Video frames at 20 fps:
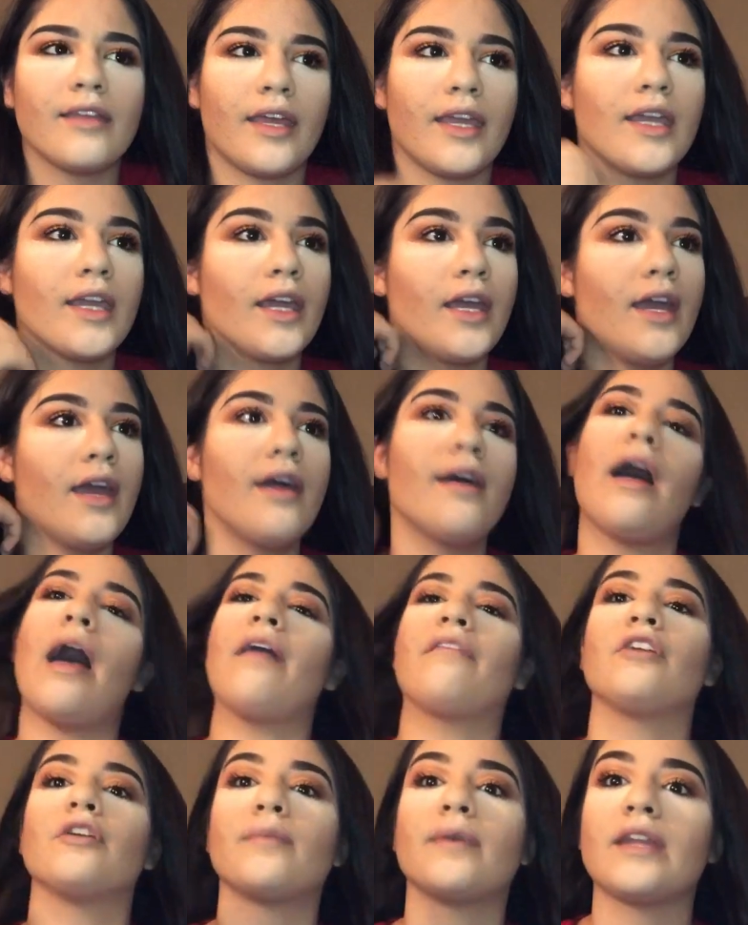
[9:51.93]
Like,
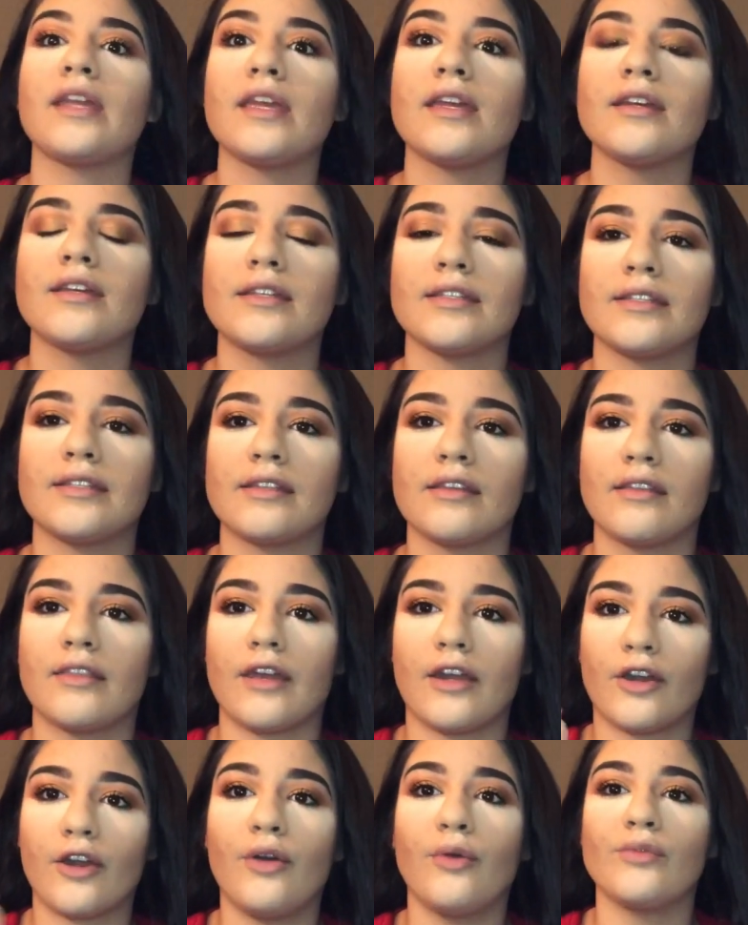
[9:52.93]
everybody is
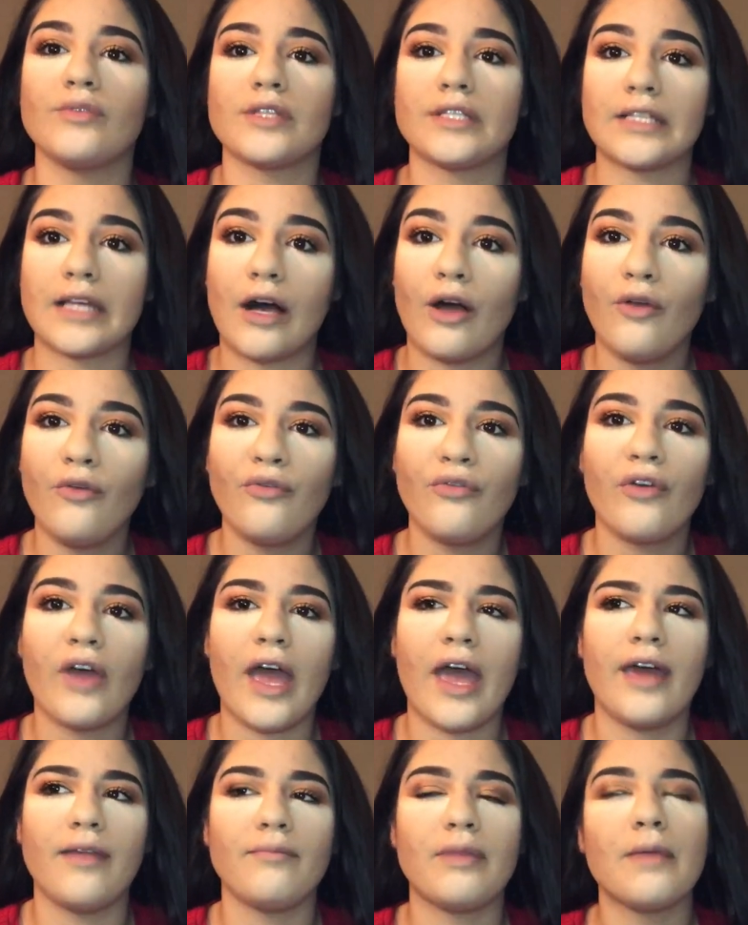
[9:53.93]
their own self,
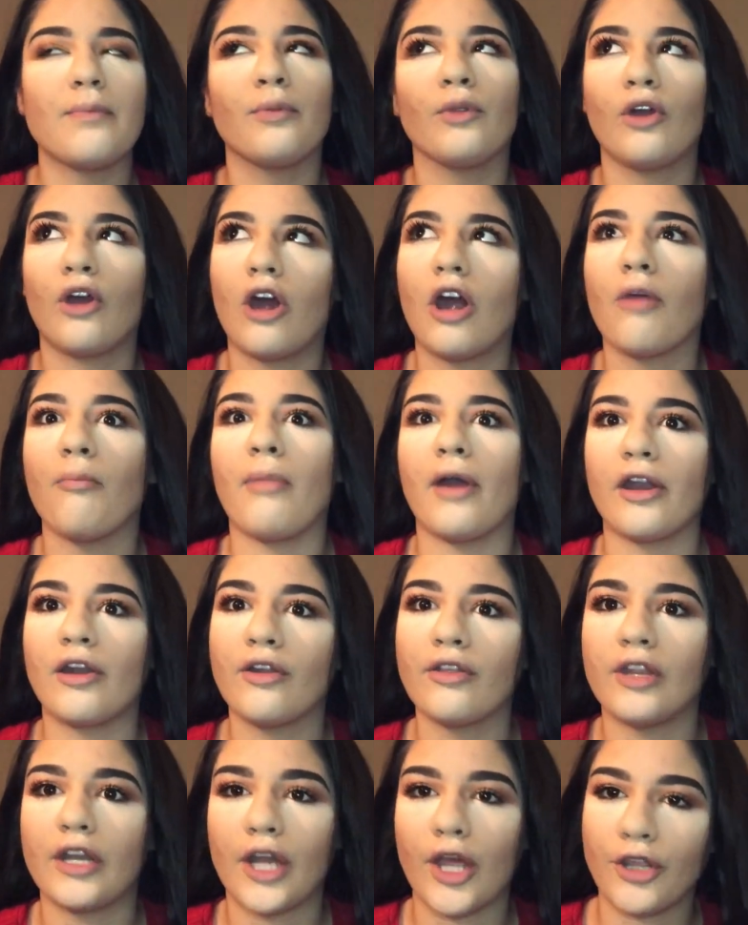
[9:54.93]
and people are
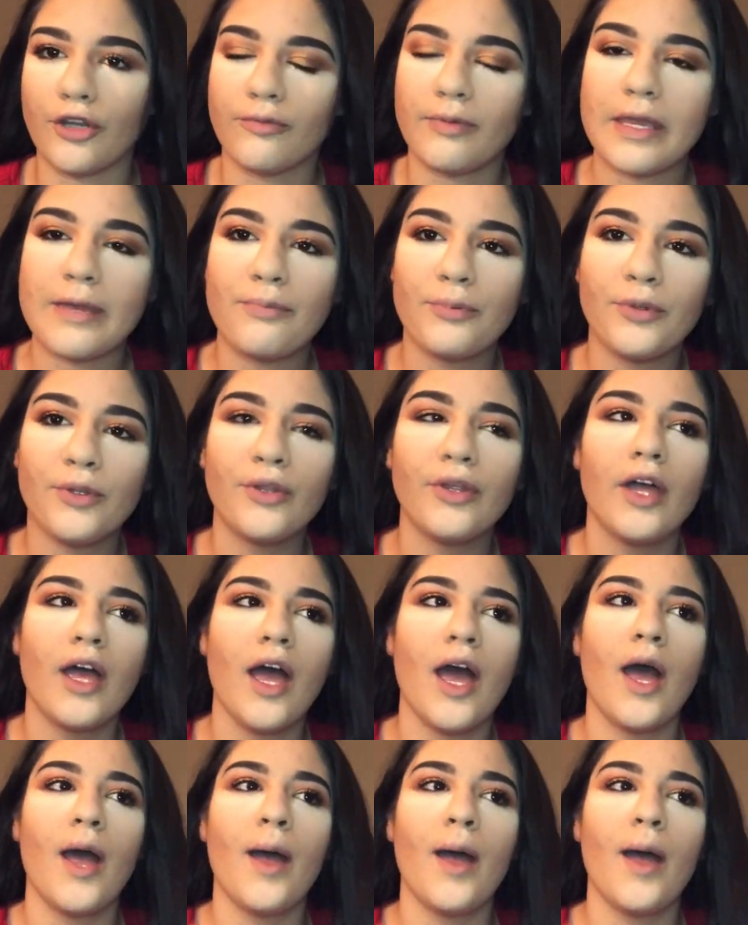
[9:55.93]
better than other people,